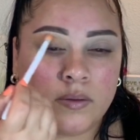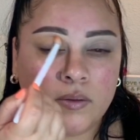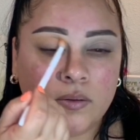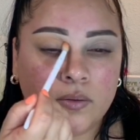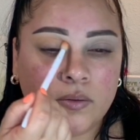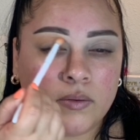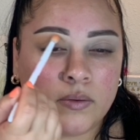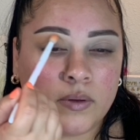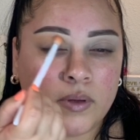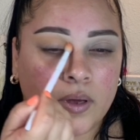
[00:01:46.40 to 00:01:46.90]

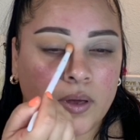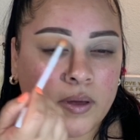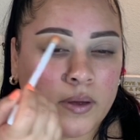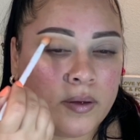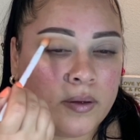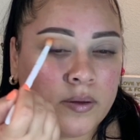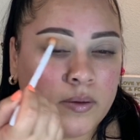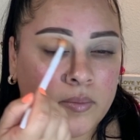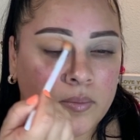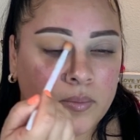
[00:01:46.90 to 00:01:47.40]
So yeah,
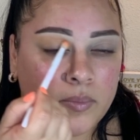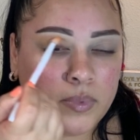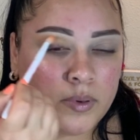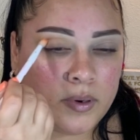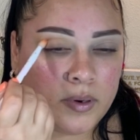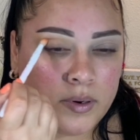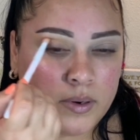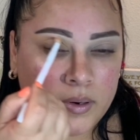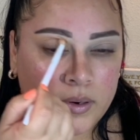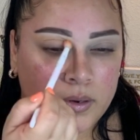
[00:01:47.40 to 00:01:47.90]
I'm
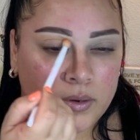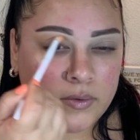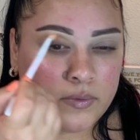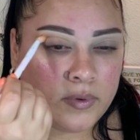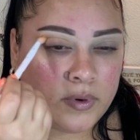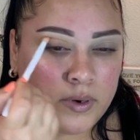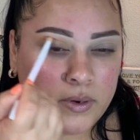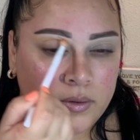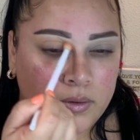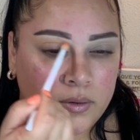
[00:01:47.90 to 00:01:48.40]
putting this
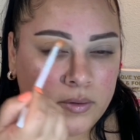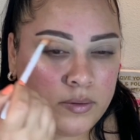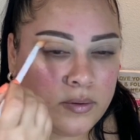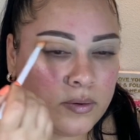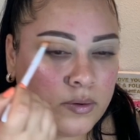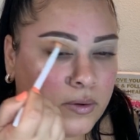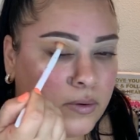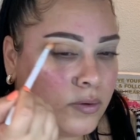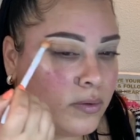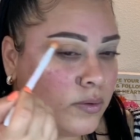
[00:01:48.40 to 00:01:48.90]
right into the
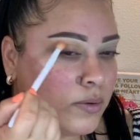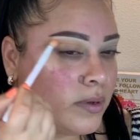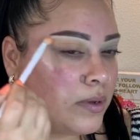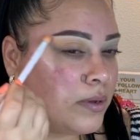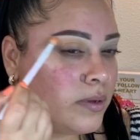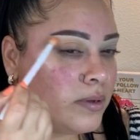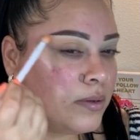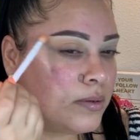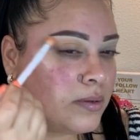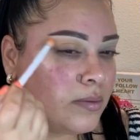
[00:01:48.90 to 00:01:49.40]

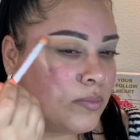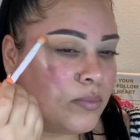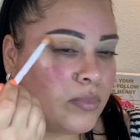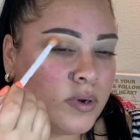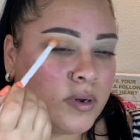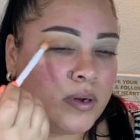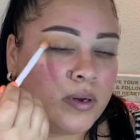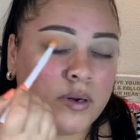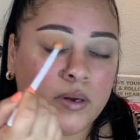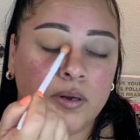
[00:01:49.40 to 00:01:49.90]
crease and
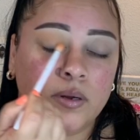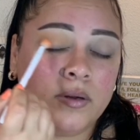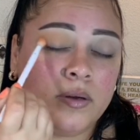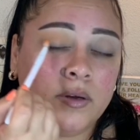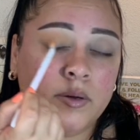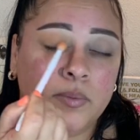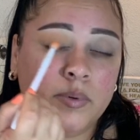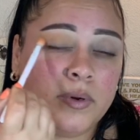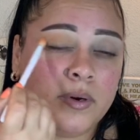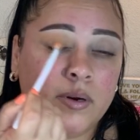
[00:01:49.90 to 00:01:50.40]
bring it in, and you
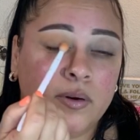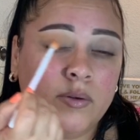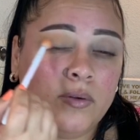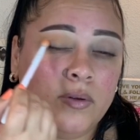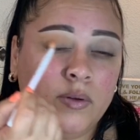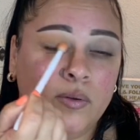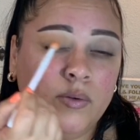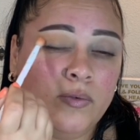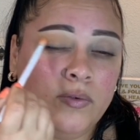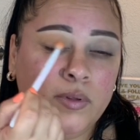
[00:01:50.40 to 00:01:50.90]
can put it
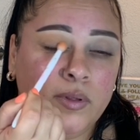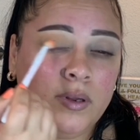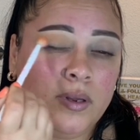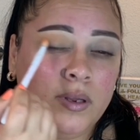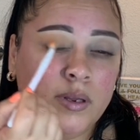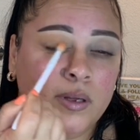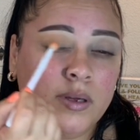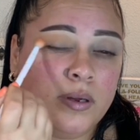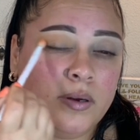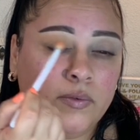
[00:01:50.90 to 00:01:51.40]
all over the
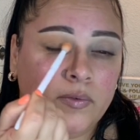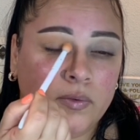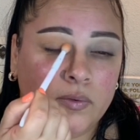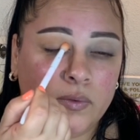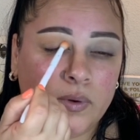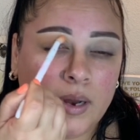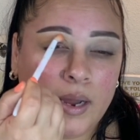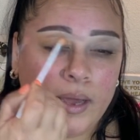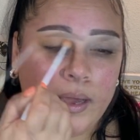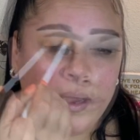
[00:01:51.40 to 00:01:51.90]
lid if you
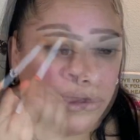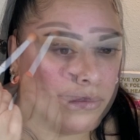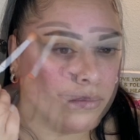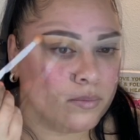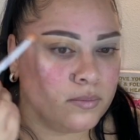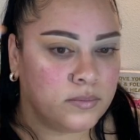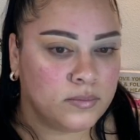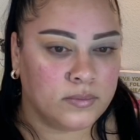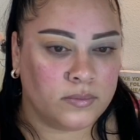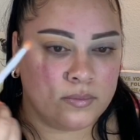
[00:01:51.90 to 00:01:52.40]
would like.
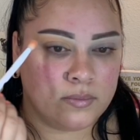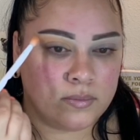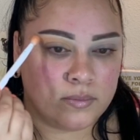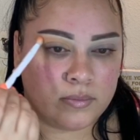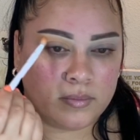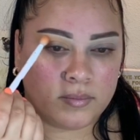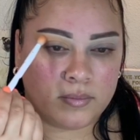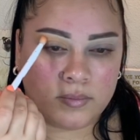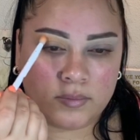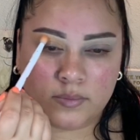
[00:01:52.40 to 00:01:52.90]

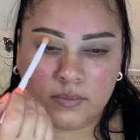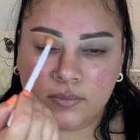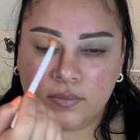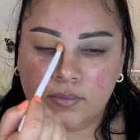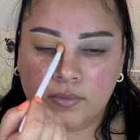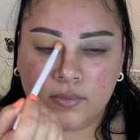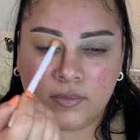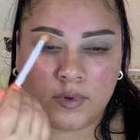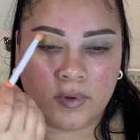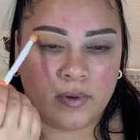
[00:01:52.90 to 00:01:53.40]

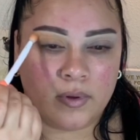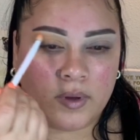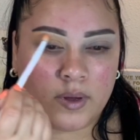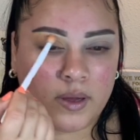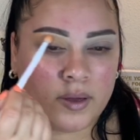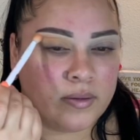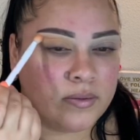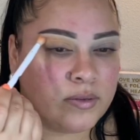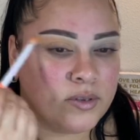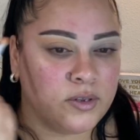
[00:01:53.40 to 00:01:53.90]
Okay,
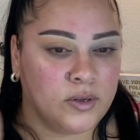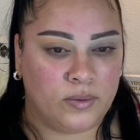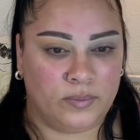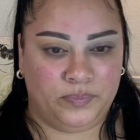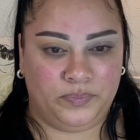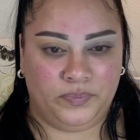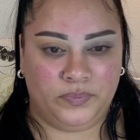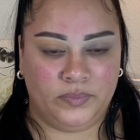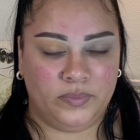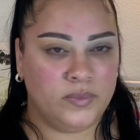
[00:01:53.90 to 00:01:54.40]
so
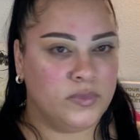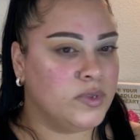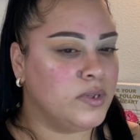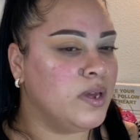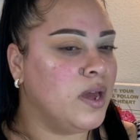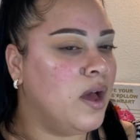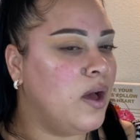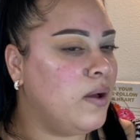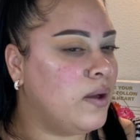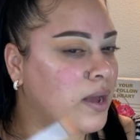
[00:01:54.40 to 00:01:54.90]
see
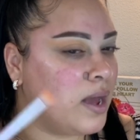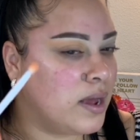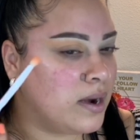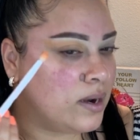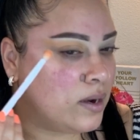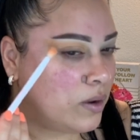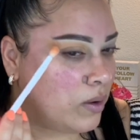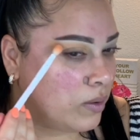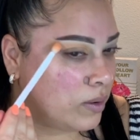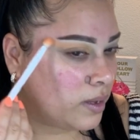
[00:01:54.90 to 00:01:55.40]
how I kind of
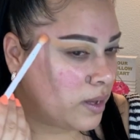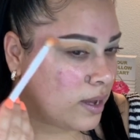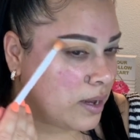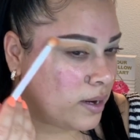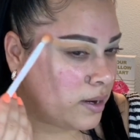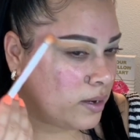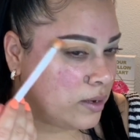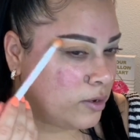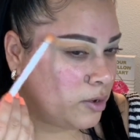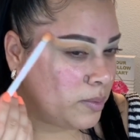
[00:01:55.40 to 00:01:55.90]
elongated
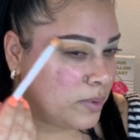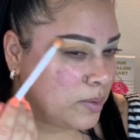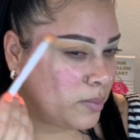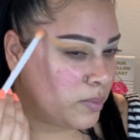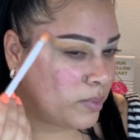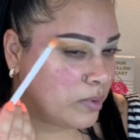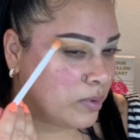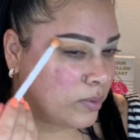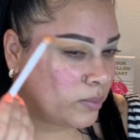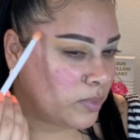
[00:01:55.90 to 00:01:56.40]
a little bit,
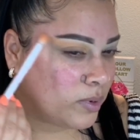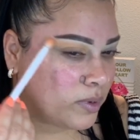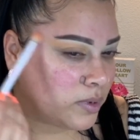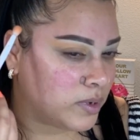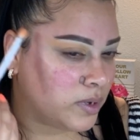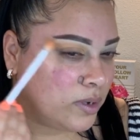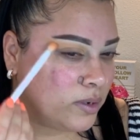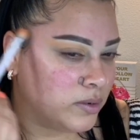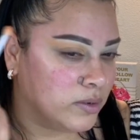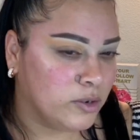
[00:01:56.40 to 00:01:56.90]
brought the
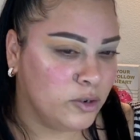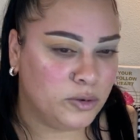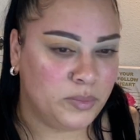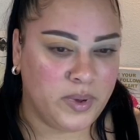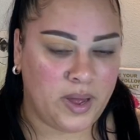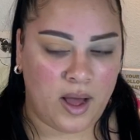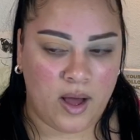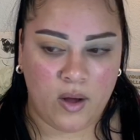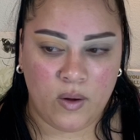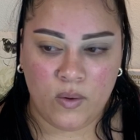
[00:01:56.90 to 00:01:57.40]
color a little bit
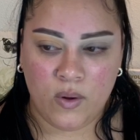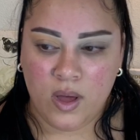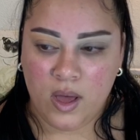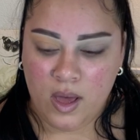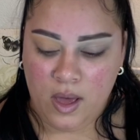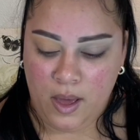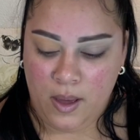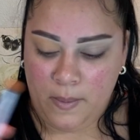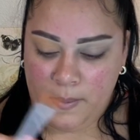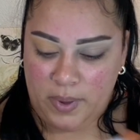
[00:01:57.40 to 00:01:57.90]
out,
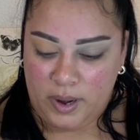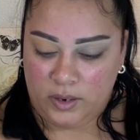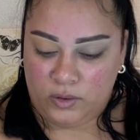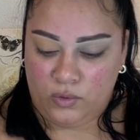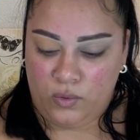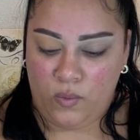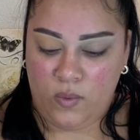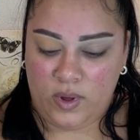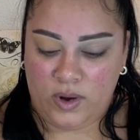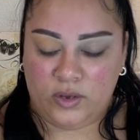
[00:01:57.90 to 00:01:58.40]
but I
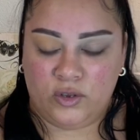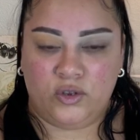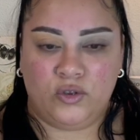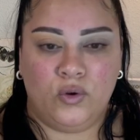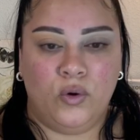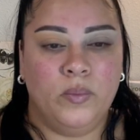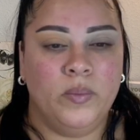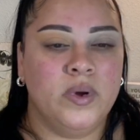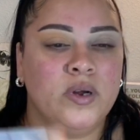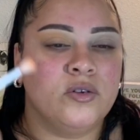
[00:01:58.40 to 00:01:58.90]
don't want it so
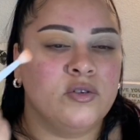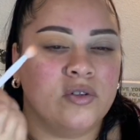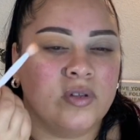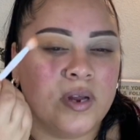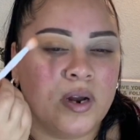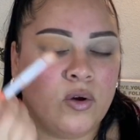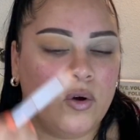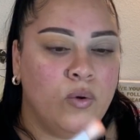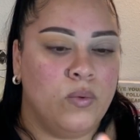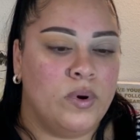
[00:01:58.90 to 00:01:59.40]
much, so then
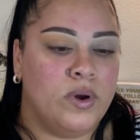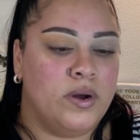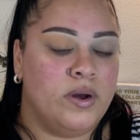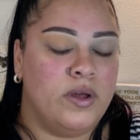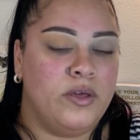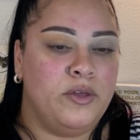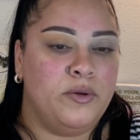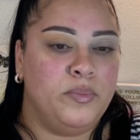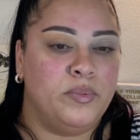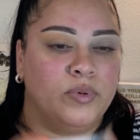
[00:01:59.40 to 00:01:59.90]
I go with
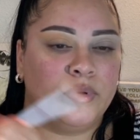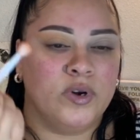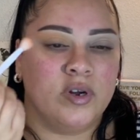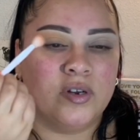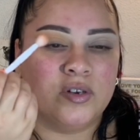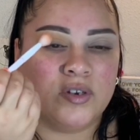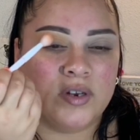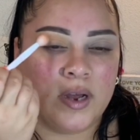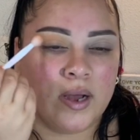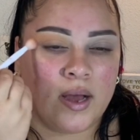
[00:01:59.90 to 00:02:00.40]
another
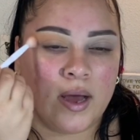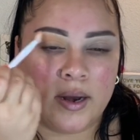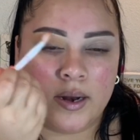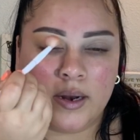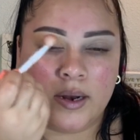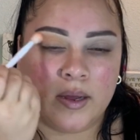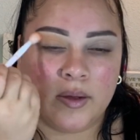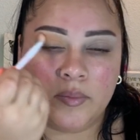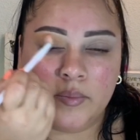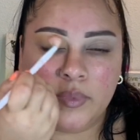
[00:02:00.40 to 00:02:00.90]
brush and kind of
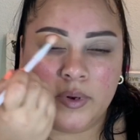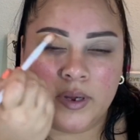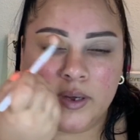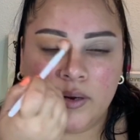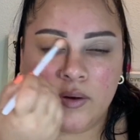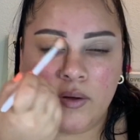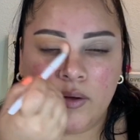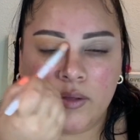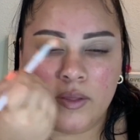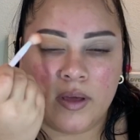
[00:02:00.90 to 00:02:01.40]
like blend
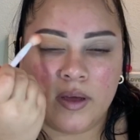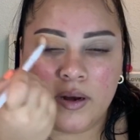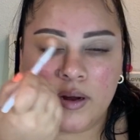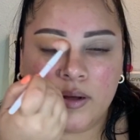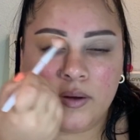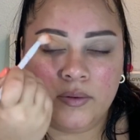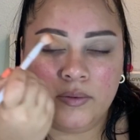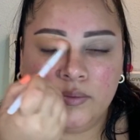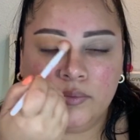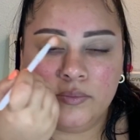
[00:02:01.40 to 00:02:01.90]
all that
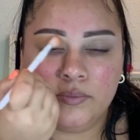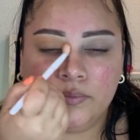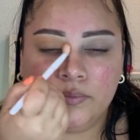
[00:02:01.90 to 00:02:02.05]
out.